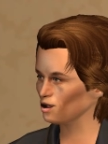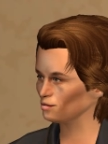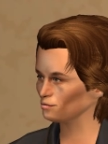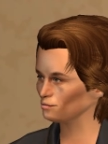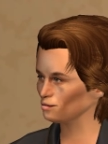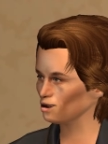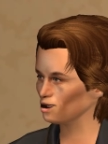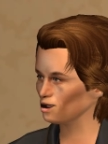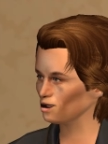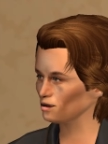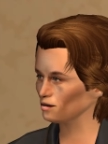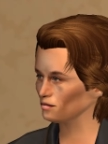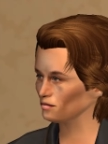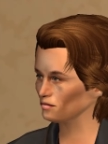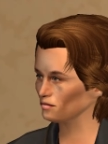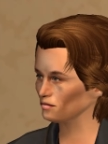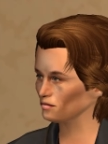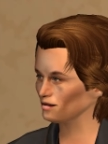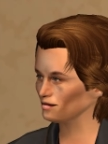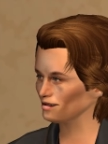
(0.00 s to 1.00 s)
Caitlyn,
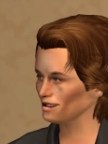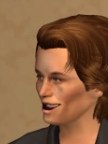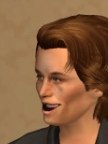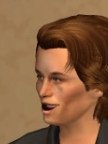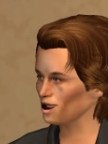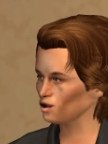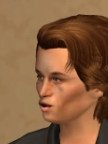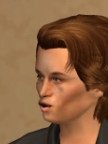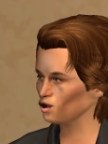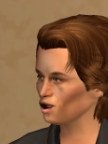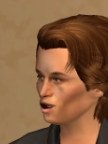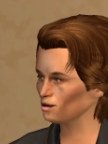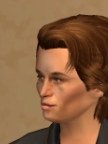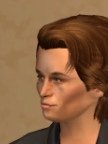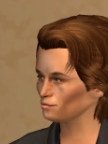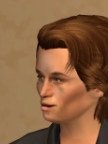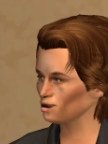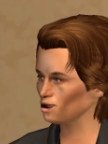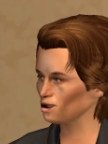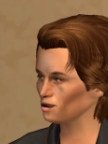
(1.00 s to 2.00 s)
what about
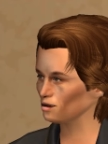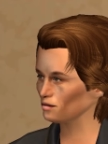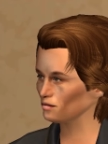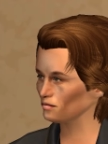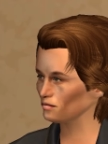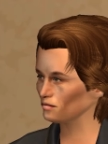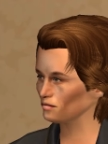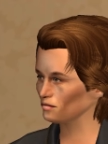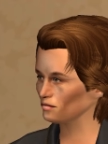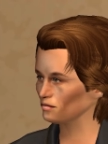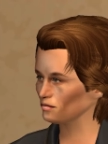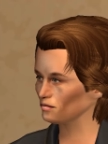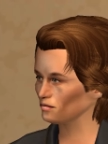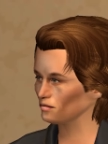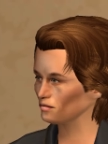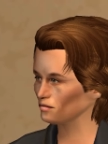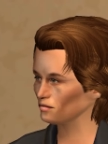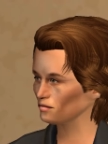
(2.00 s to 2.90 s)
your letter? Okay.